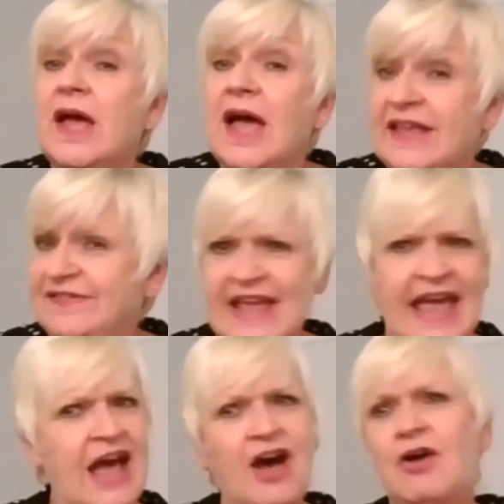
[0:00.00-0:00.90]
It's
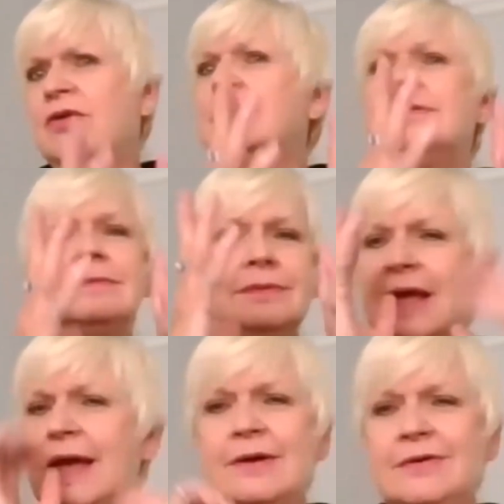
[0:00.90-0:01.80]
how
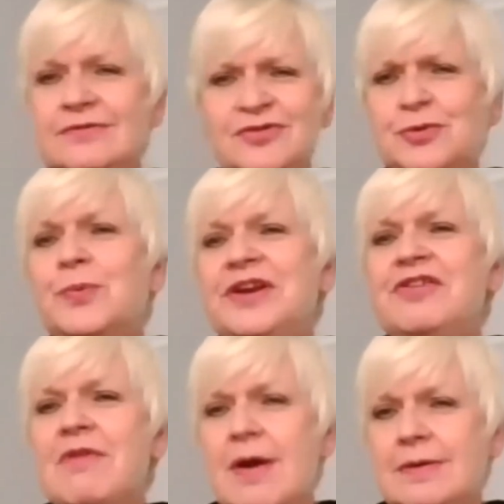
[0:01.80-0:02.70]
tall we
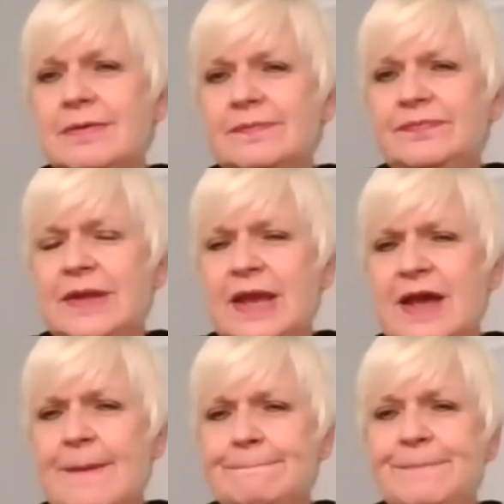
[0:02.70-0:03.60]
grow.
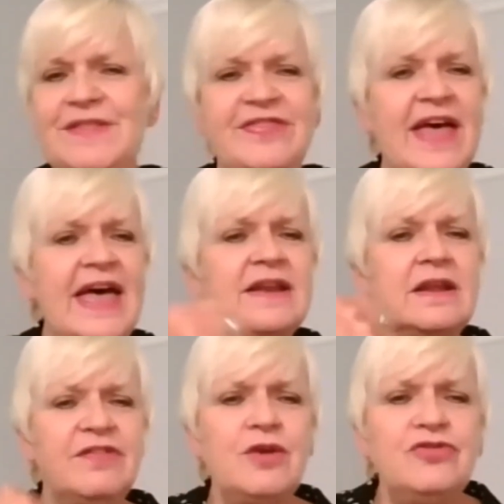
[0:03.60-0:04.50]
Yeah, but
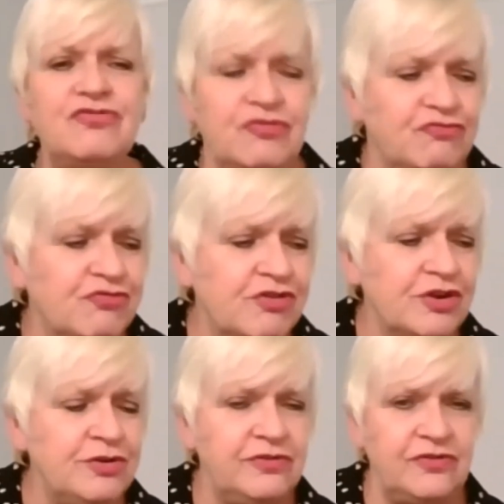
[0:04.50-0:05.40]
those
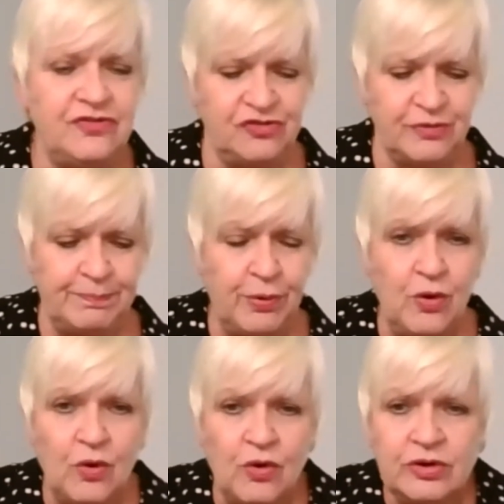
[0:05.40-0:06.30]
roots
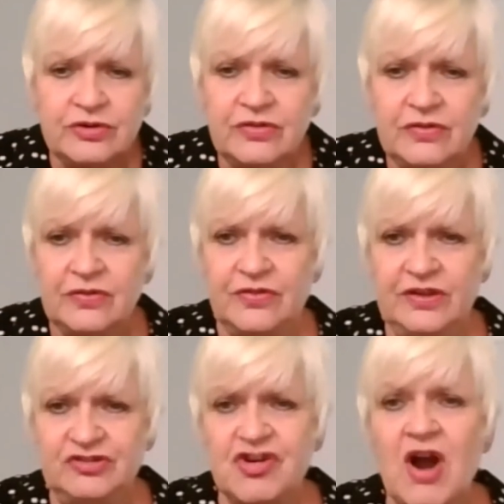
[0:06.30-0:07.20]
support
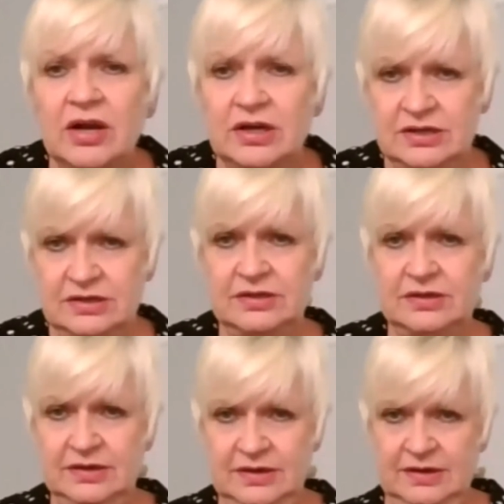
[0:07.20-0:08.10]
the trunk.
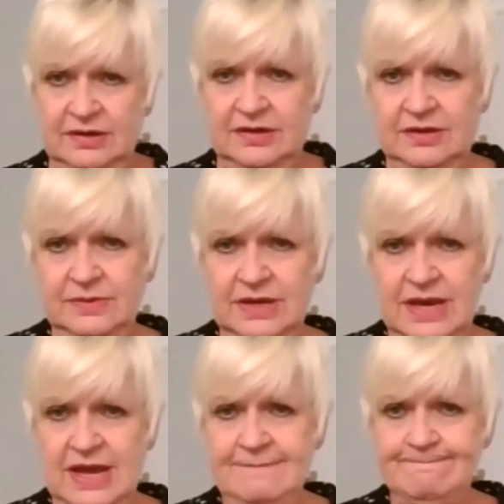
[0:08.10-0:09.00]

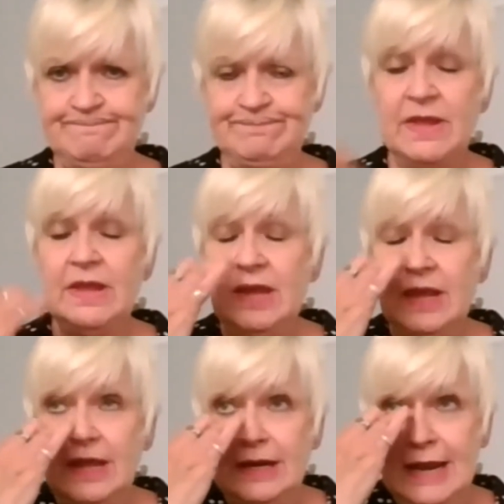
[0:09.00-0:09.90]
Okay.
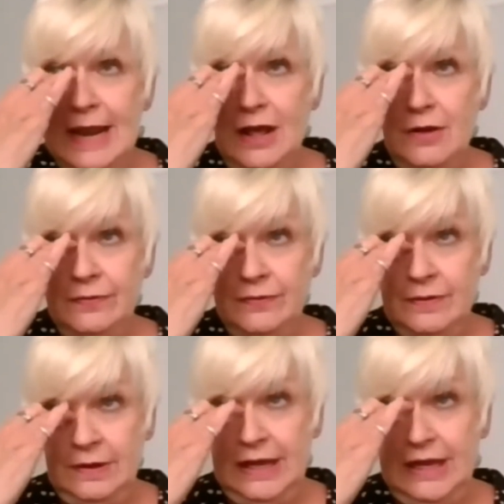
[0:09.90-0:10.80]
Now
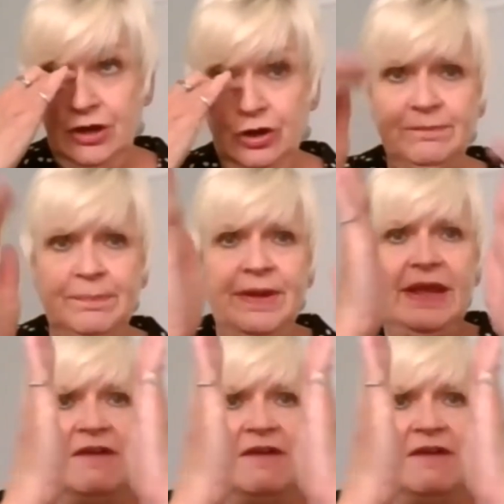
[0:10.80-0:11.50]
it could be a